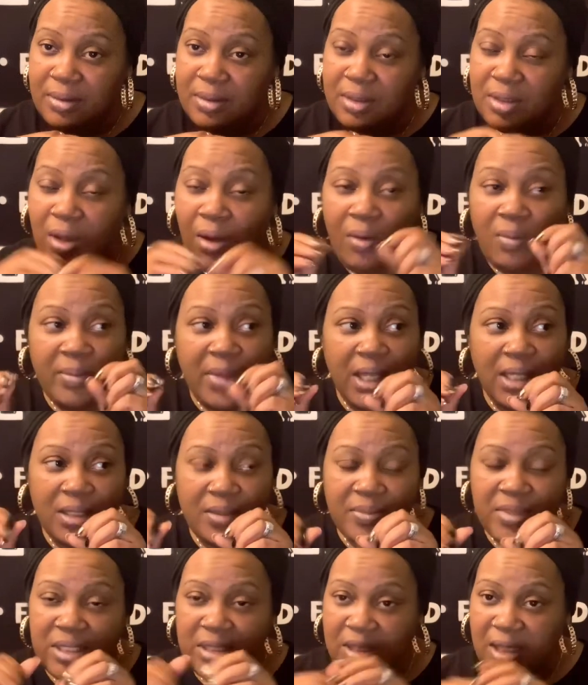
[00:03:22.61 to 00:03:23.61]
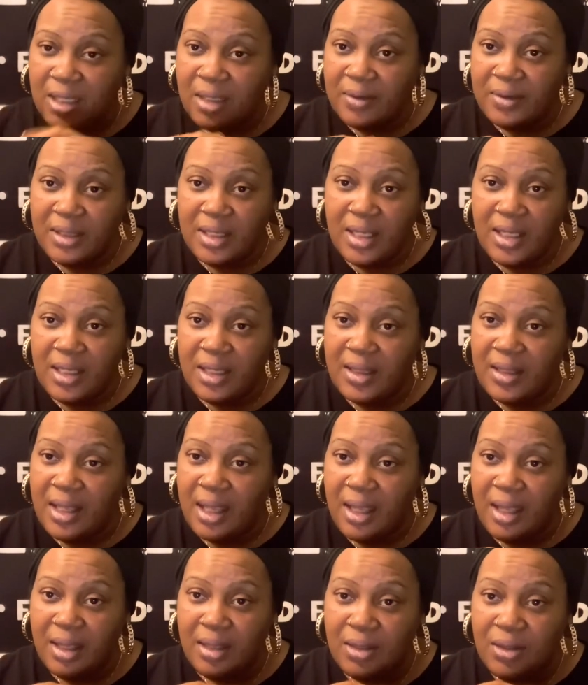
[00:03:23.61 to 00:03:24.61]
Don't make the mistake of thinking
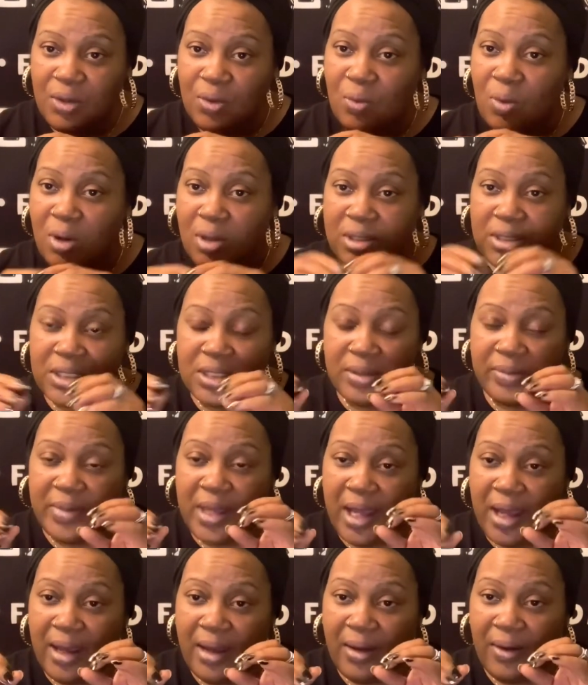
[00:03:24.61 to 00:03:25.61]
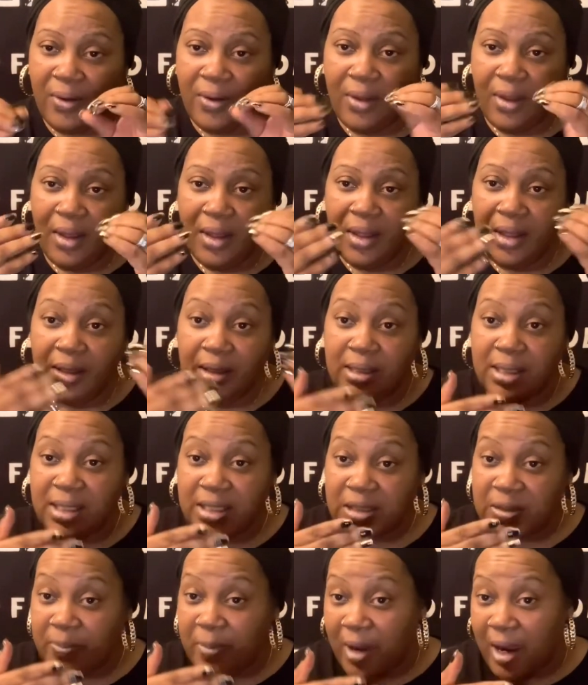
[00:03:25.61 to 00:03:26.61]
that you are somehow
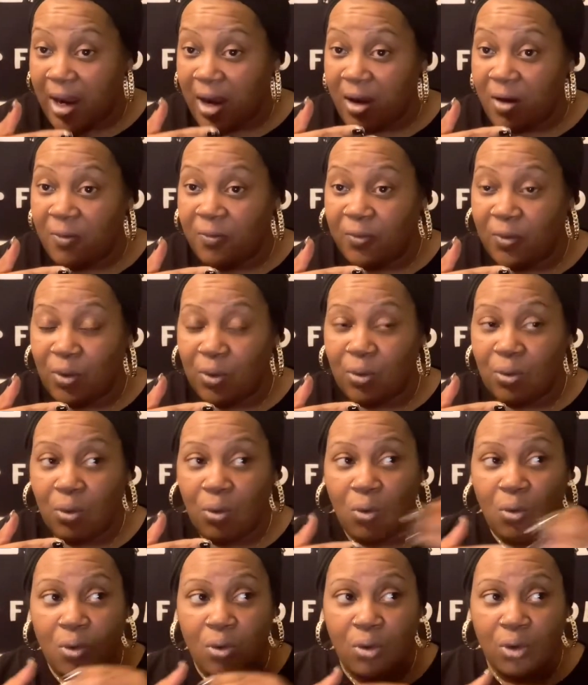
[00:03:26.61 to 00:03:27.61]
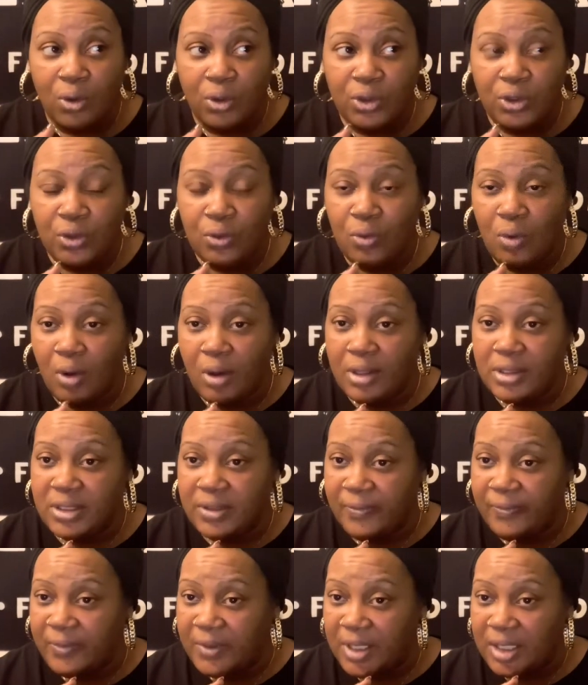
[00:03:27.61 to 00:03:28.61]
less powerful or you are
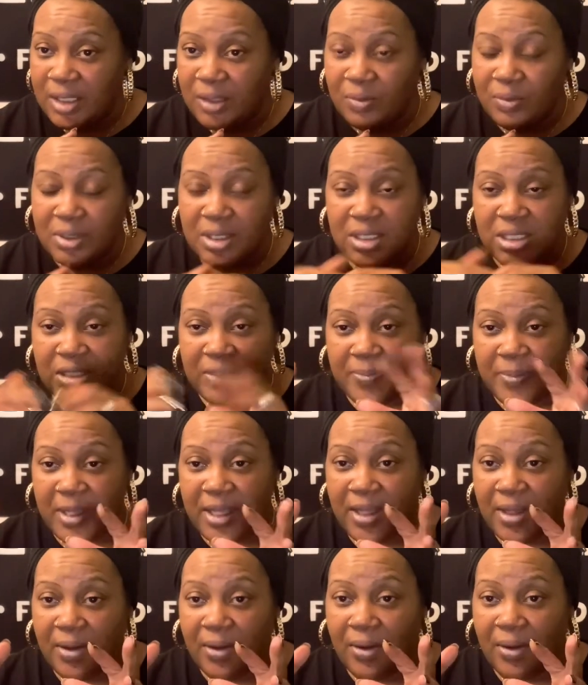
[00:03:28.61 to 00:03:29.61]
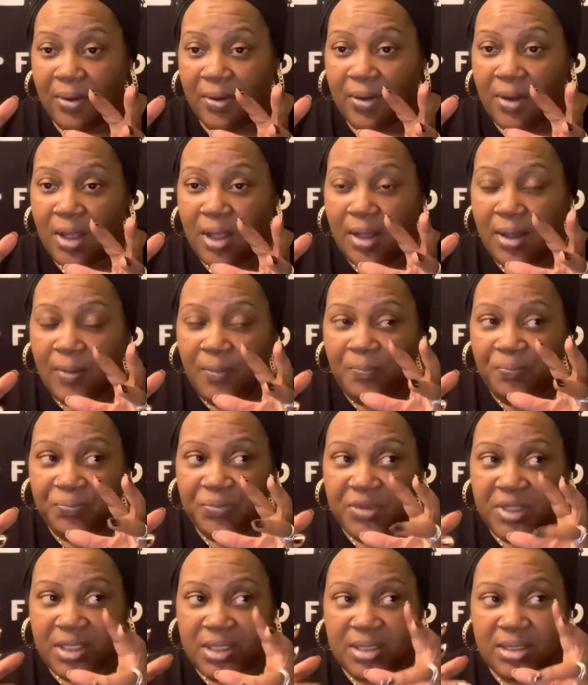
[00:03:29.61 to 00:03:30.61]
defeated when a spell
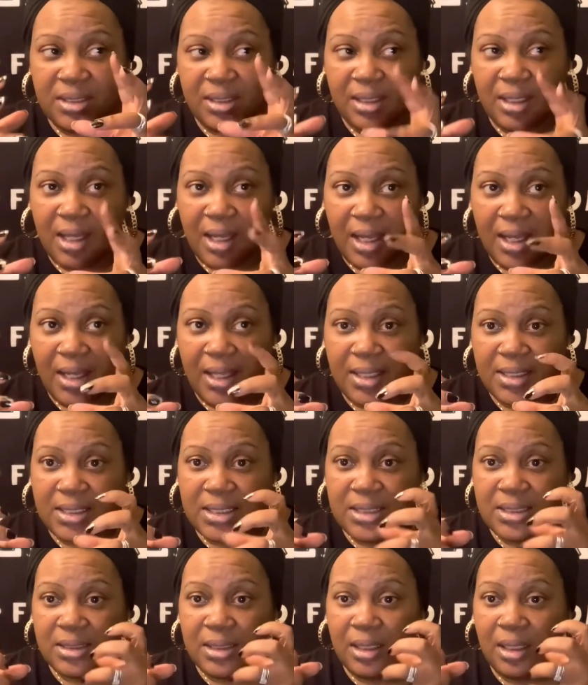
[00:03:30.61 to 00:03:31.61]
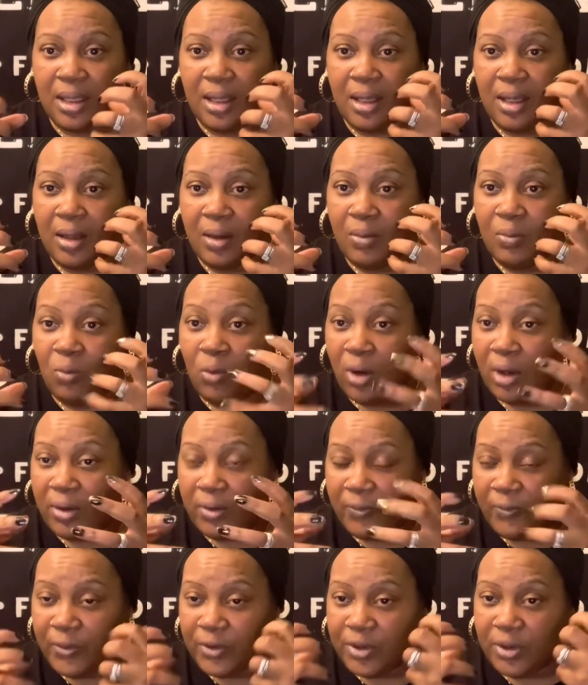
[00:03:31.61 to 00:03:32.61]
does not um,
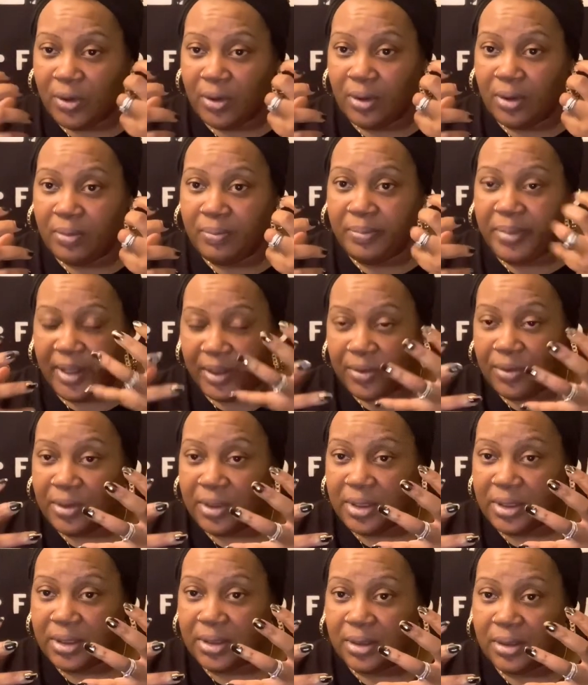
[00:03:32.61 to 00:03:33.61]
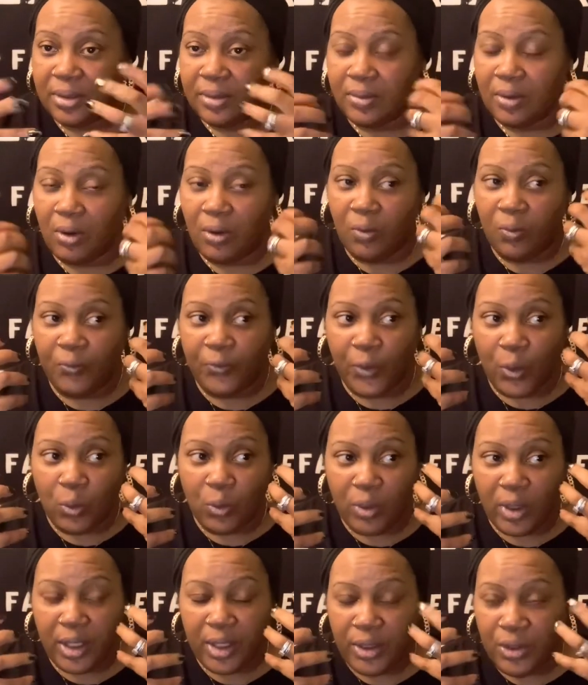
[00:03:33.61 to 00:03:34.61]
work for your better good or for
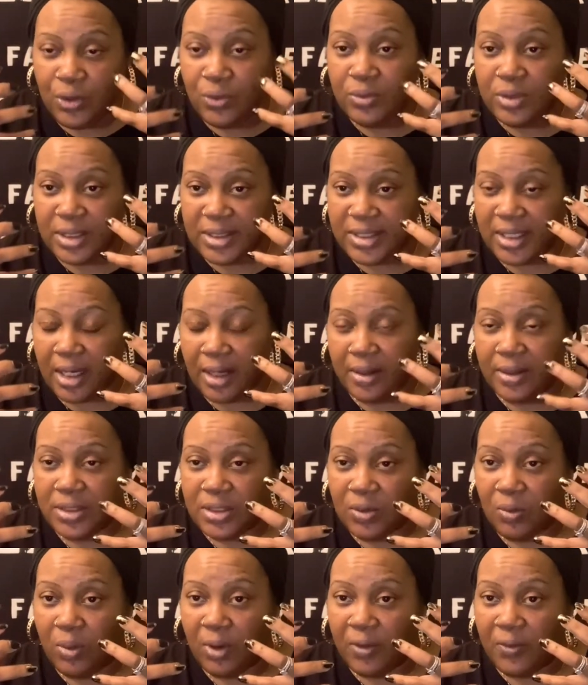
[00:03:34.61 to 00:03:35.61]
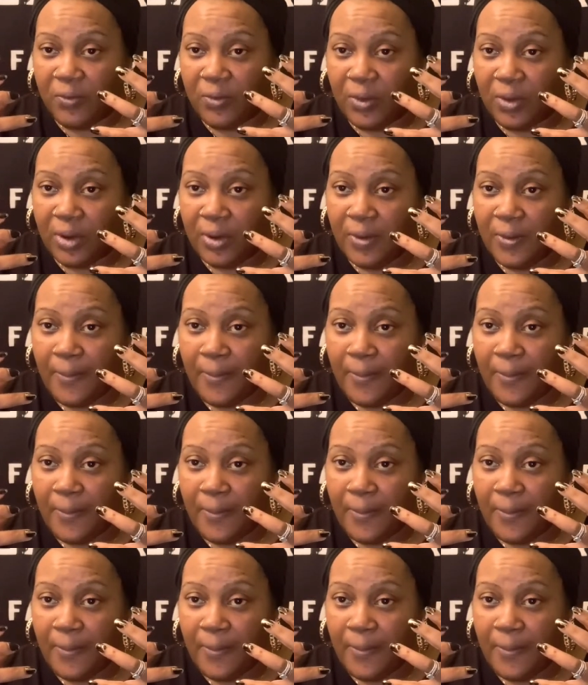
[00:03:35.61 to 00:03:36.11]
what you desire to work for.